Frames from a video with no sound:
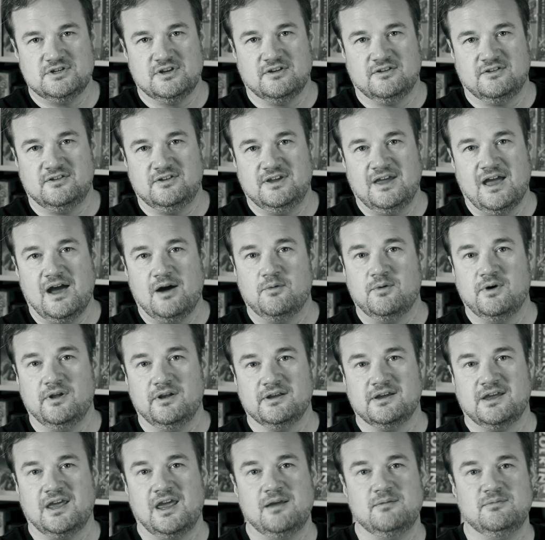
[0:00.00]
and see how
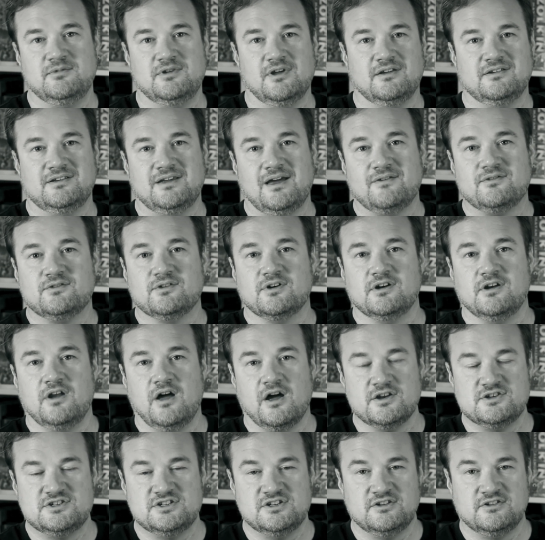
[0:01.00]
well a game does after it
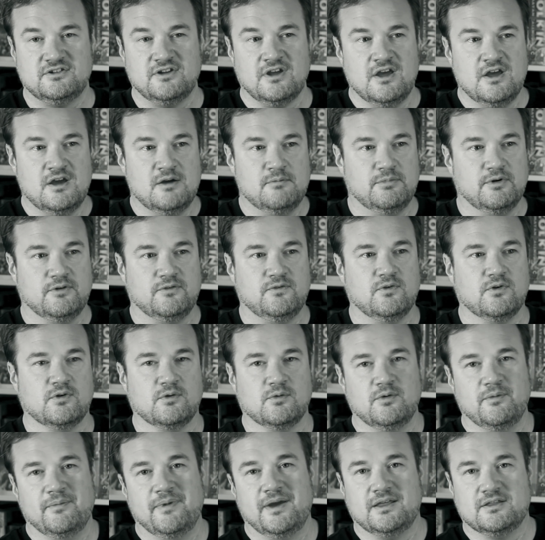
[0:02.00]
launches
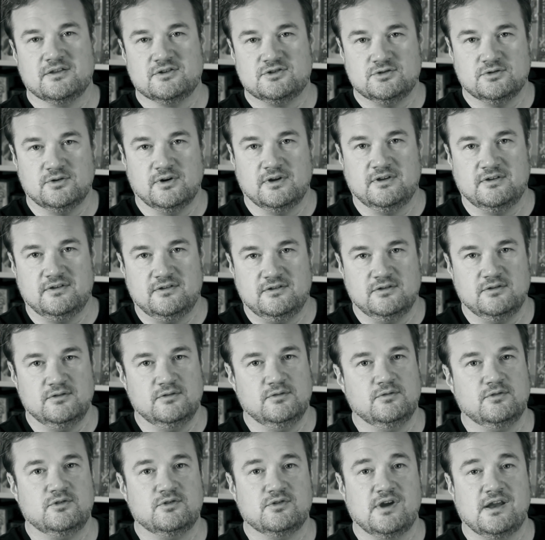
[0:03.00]
before we'll make the choice
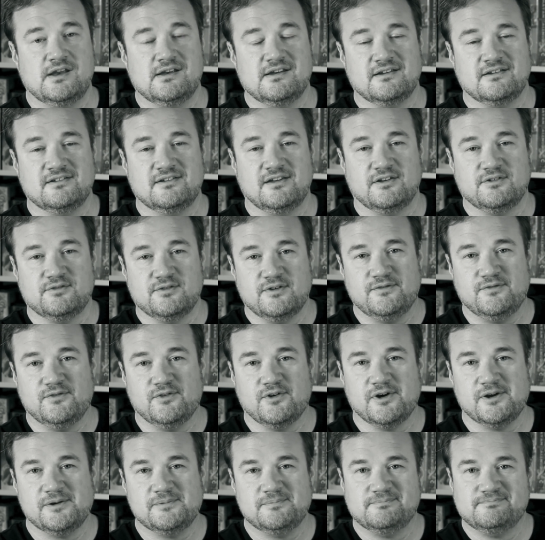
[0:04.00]
to create an accessory
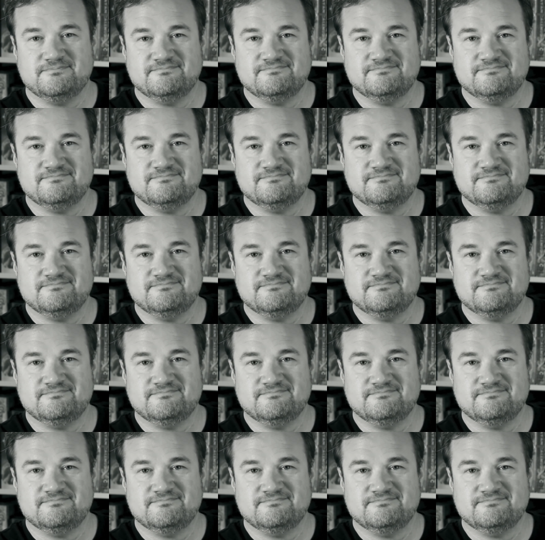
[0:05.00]
for it.